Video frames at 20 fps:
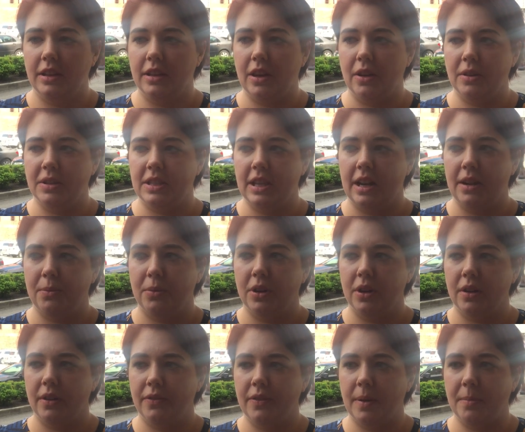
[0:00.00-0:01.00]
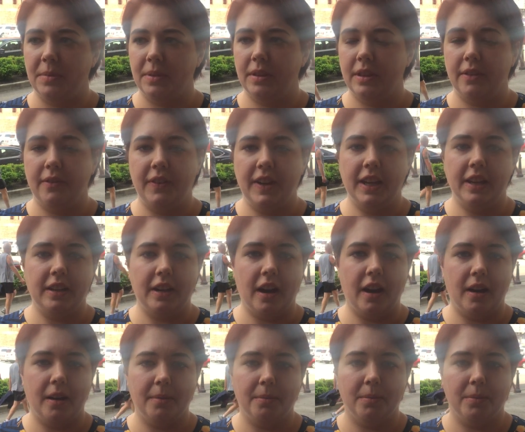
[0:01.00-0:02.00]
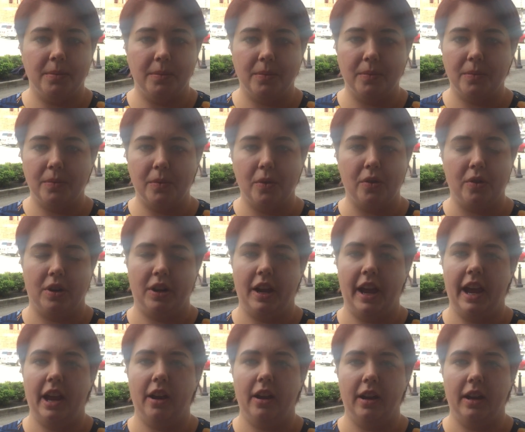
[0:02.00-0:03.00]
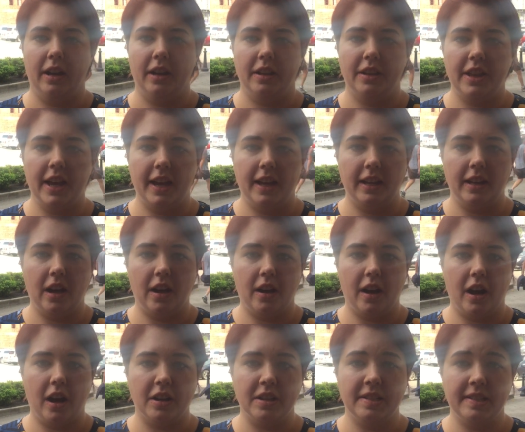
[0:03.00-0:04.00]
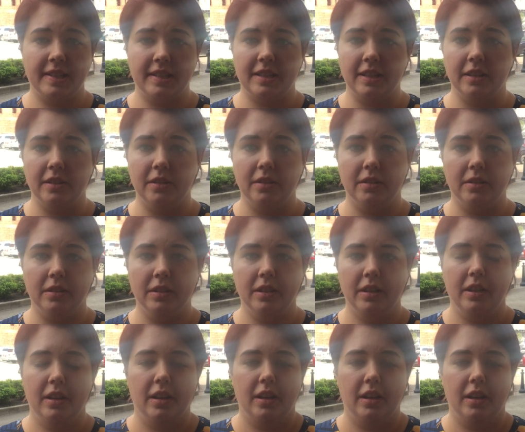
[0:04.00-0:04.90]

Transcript: those that were from the Vietnam War era that are still